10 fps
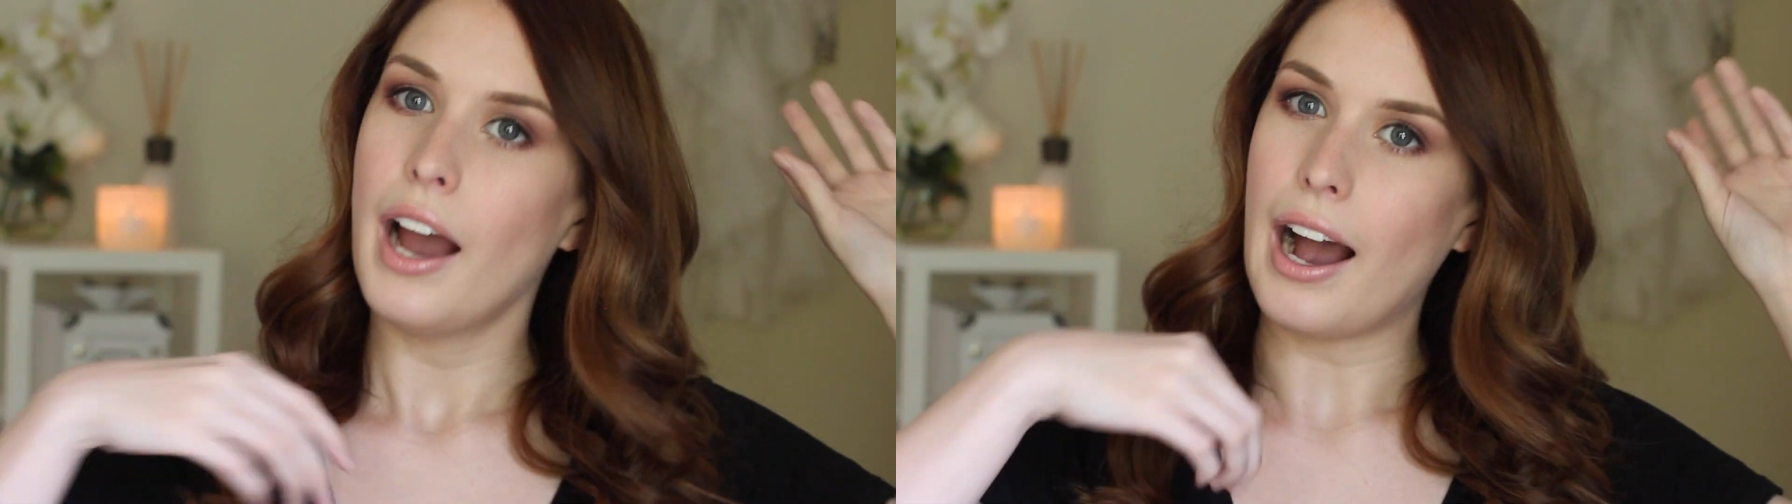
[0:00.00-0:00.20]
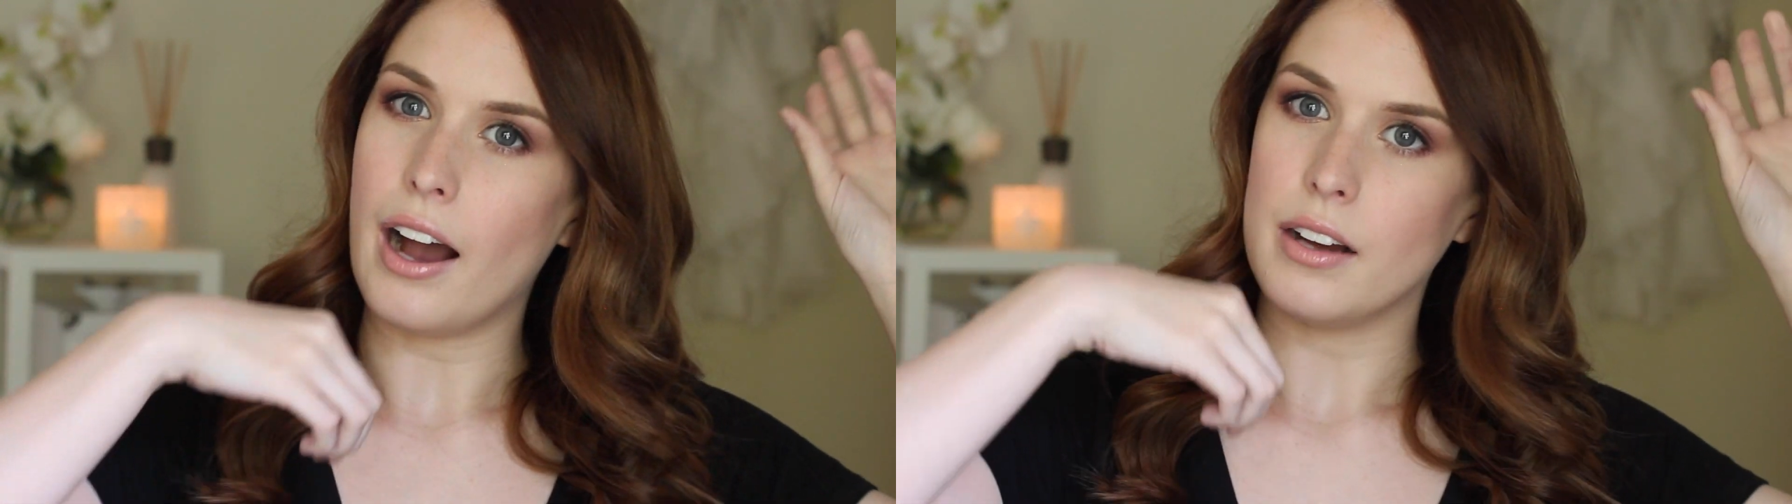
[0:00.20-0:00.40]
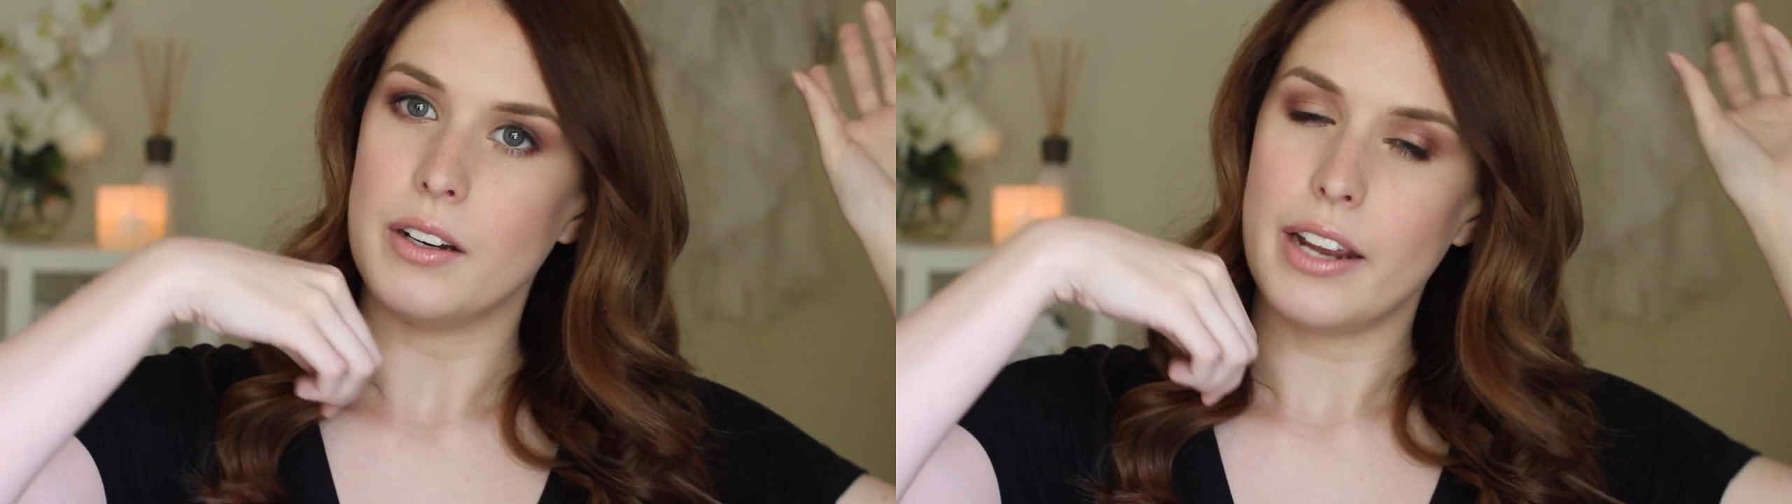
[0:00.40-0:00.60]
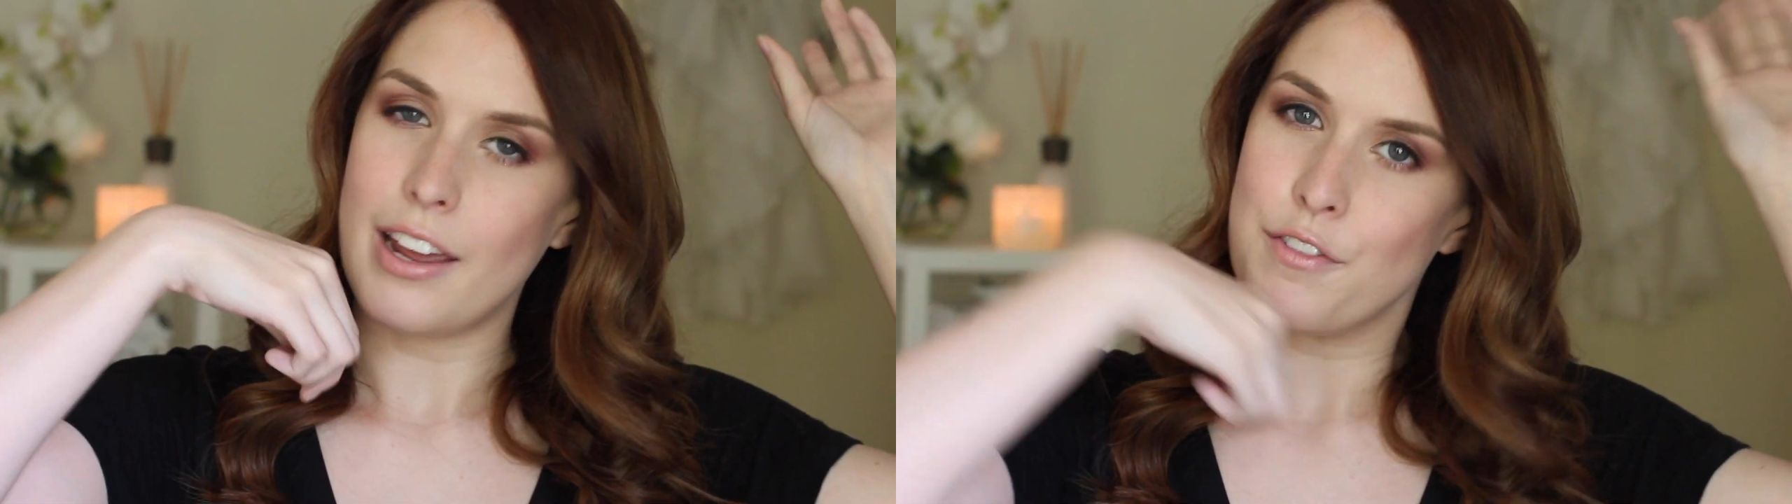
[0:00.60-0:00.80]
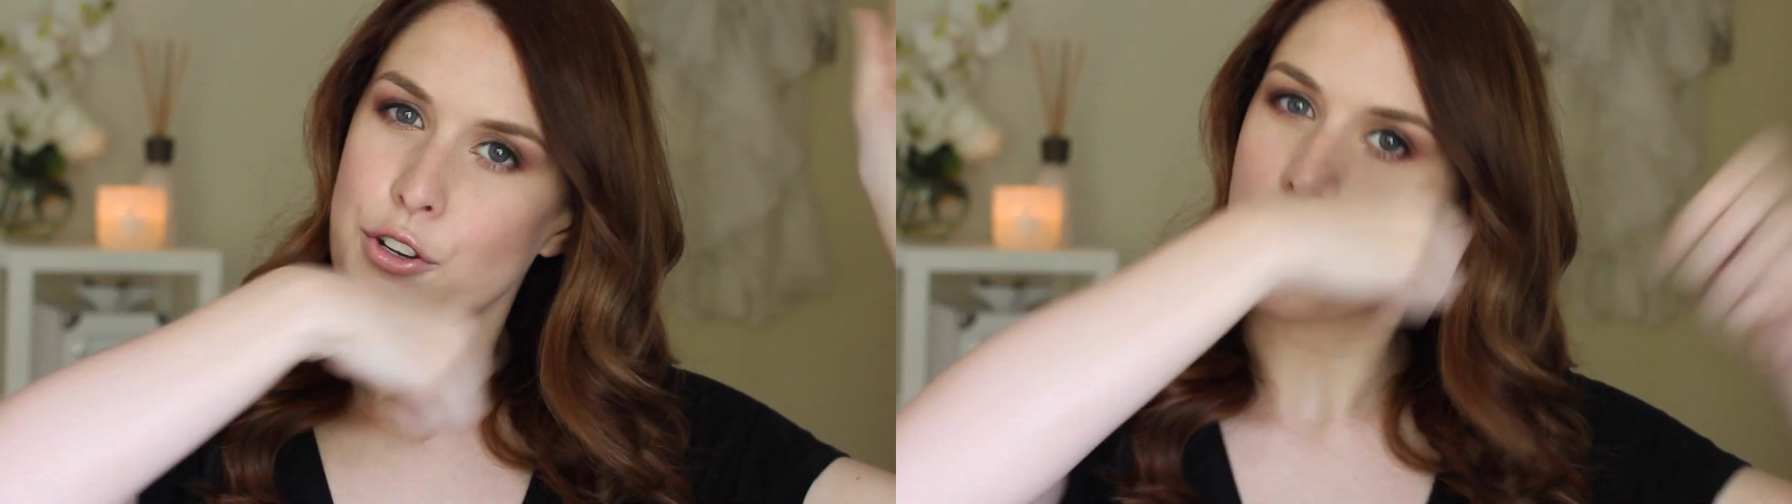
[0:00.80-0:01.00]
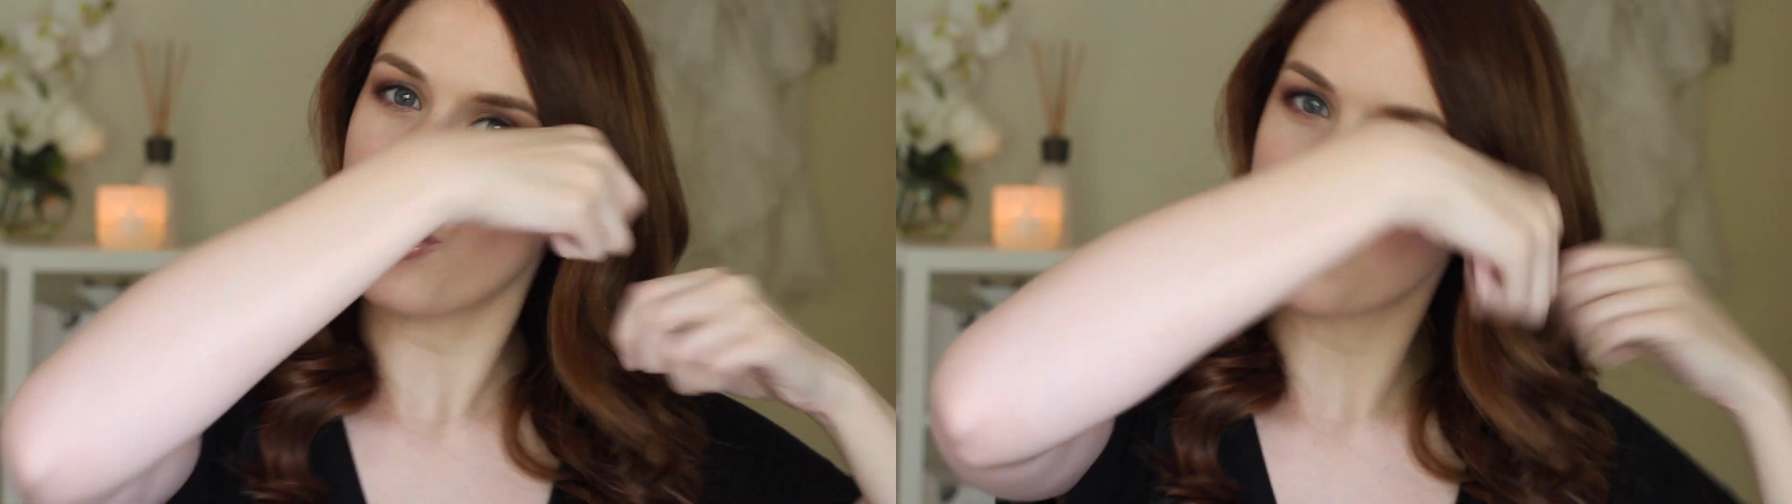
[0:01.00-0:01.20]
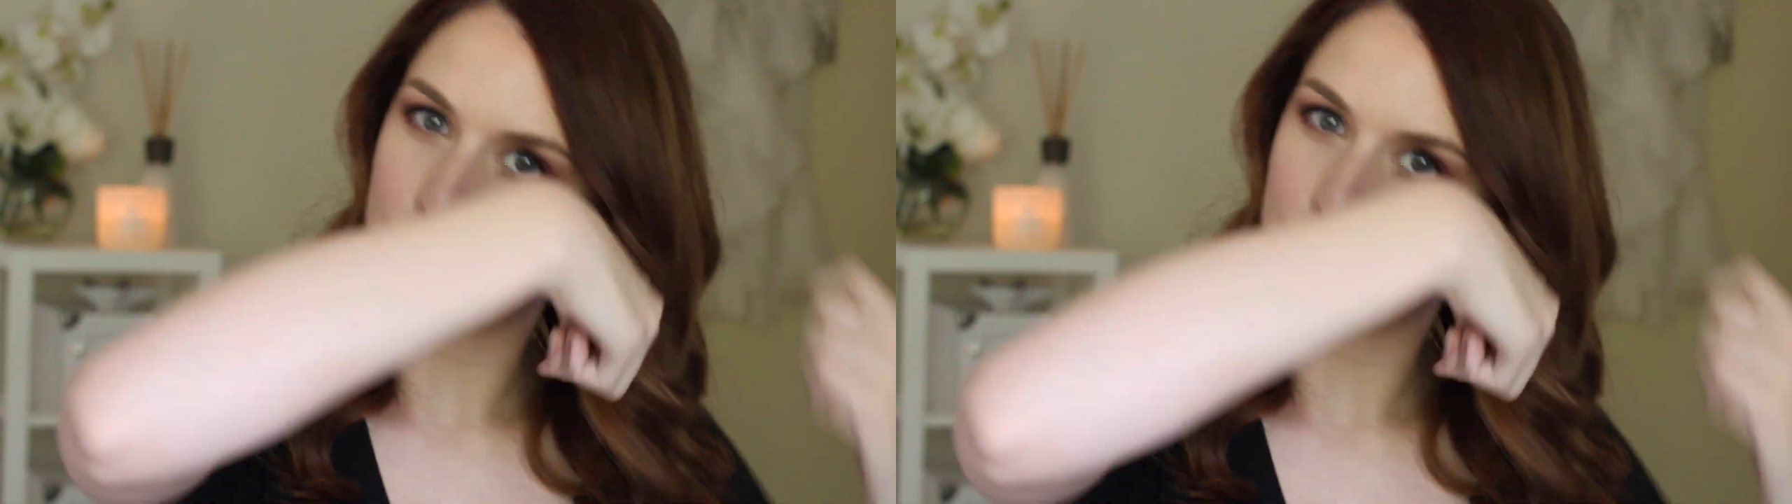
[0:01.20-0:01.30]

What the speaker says: If you curl